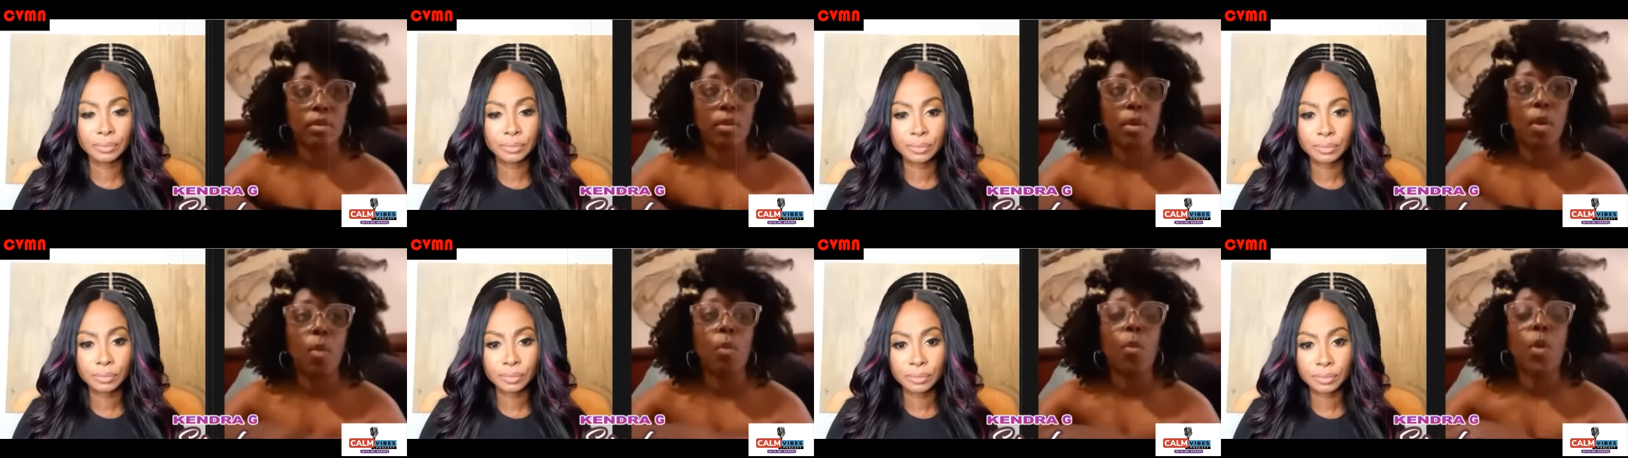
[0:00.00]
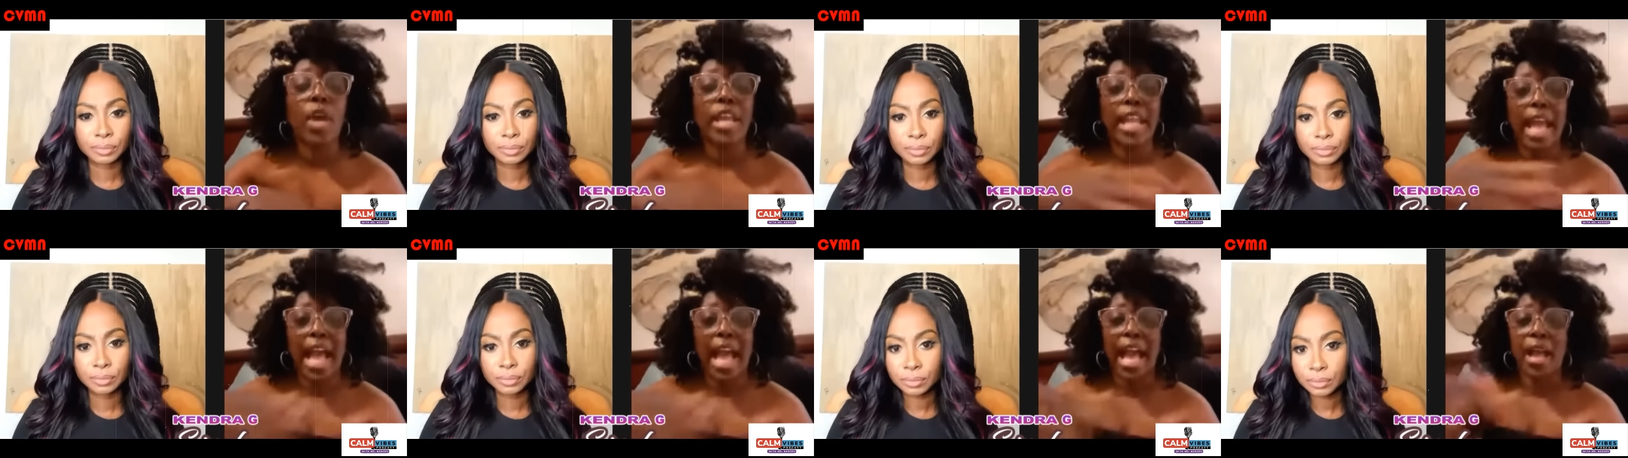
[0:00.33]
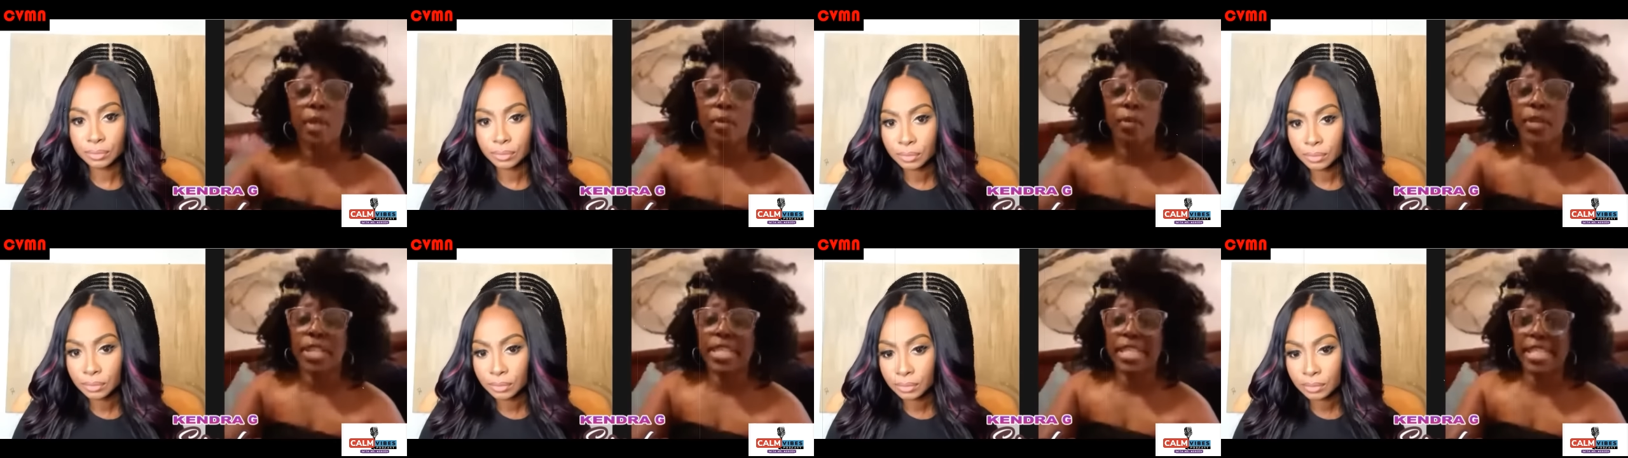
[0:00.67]
Speaker 1: when I
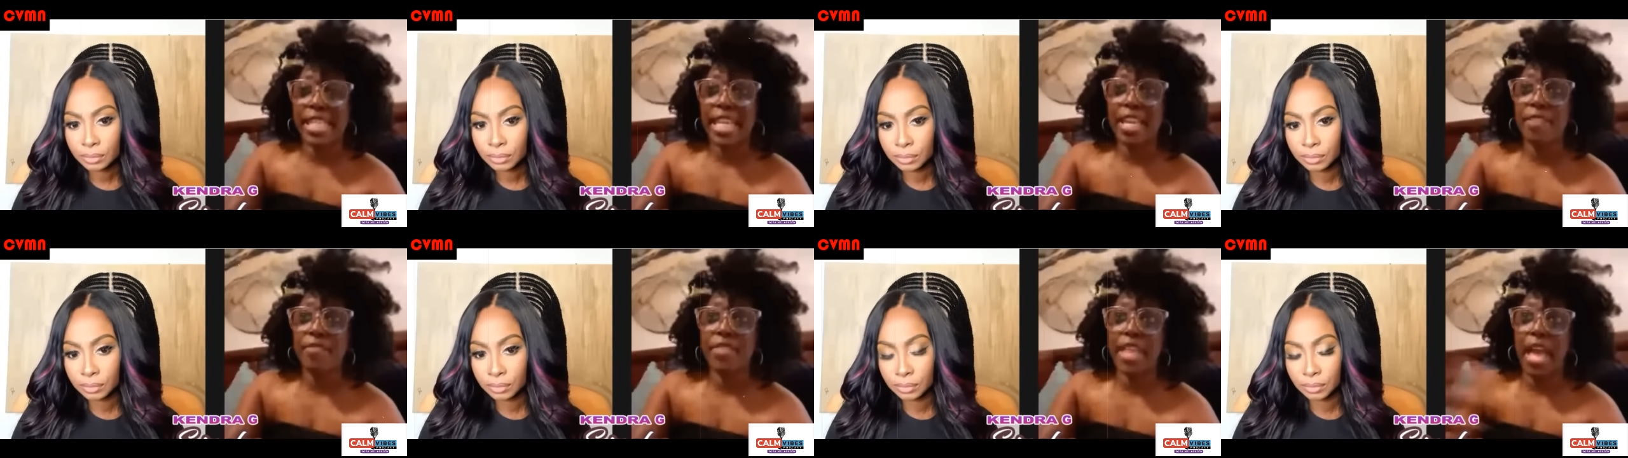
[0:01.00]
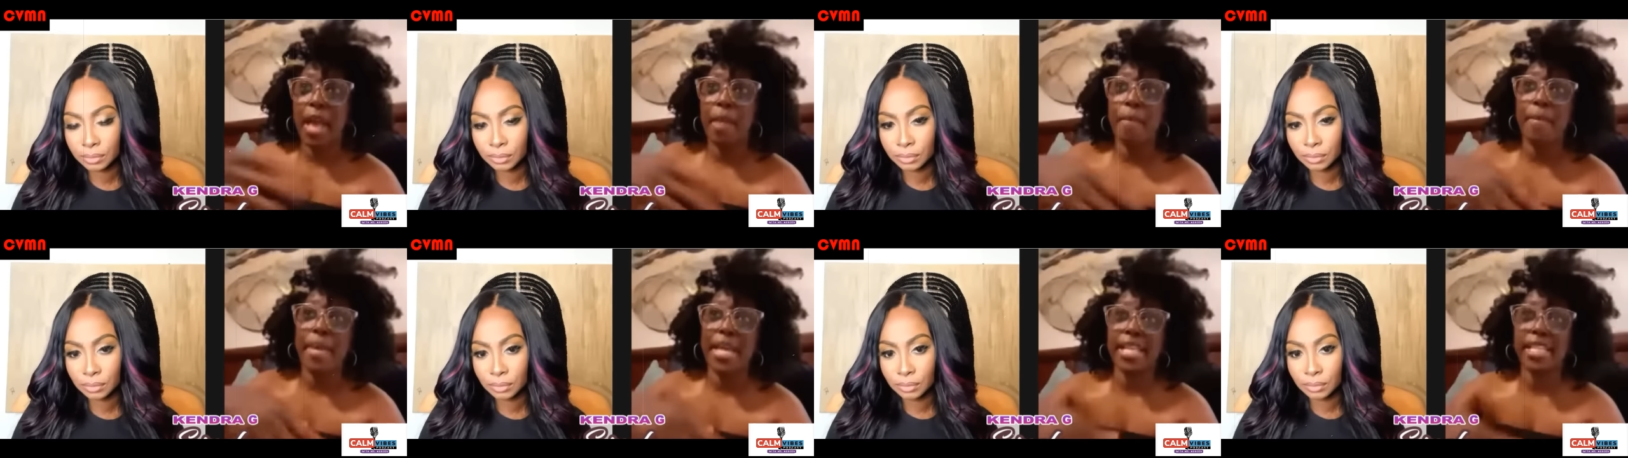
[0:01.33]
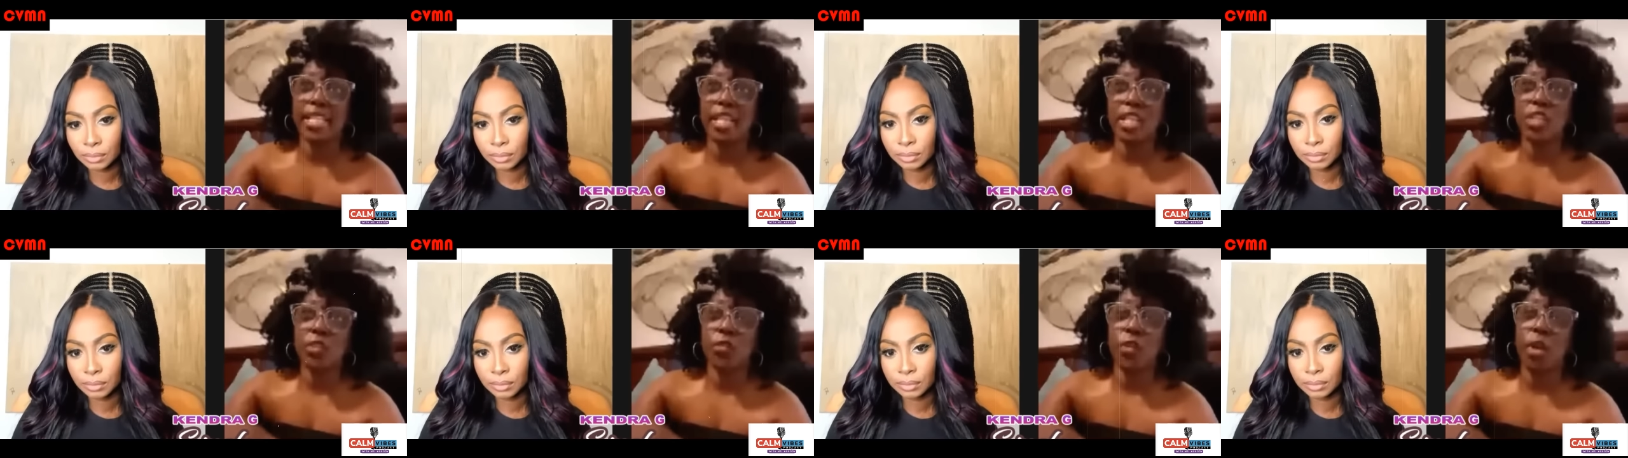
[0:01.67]
received that
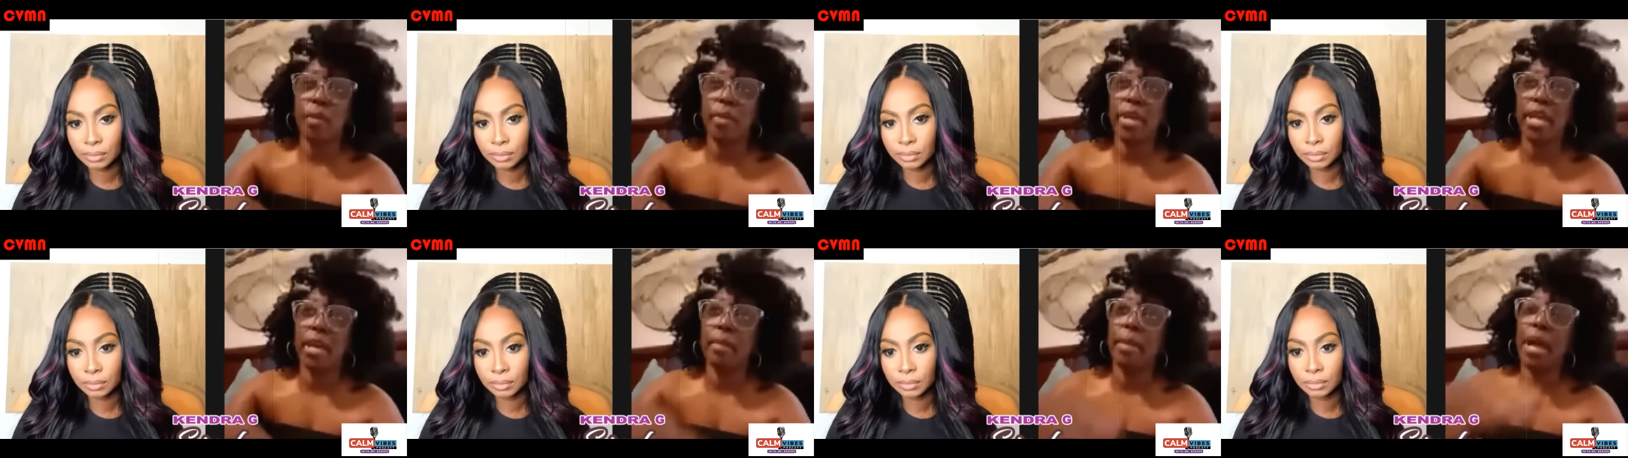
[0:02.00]
message from him,